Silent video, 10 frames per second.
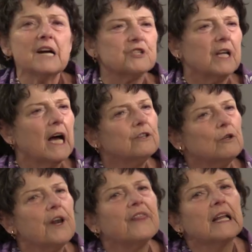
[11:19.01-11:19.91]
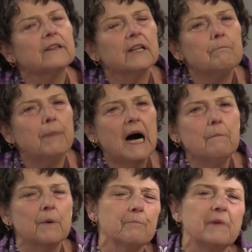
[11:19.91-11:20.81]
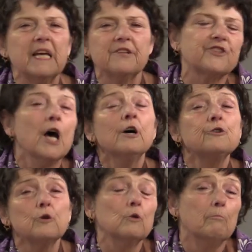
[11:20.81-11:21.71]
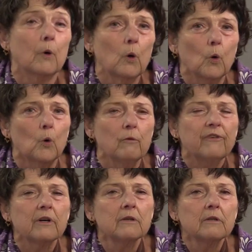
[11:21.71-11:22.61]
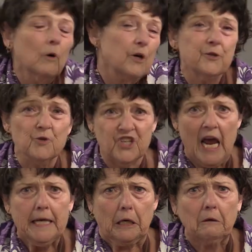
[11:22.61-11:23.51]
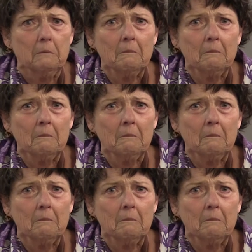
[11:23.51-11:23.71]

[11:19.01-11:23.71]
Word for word: actually, I learned that La Bamba means to move or to shake.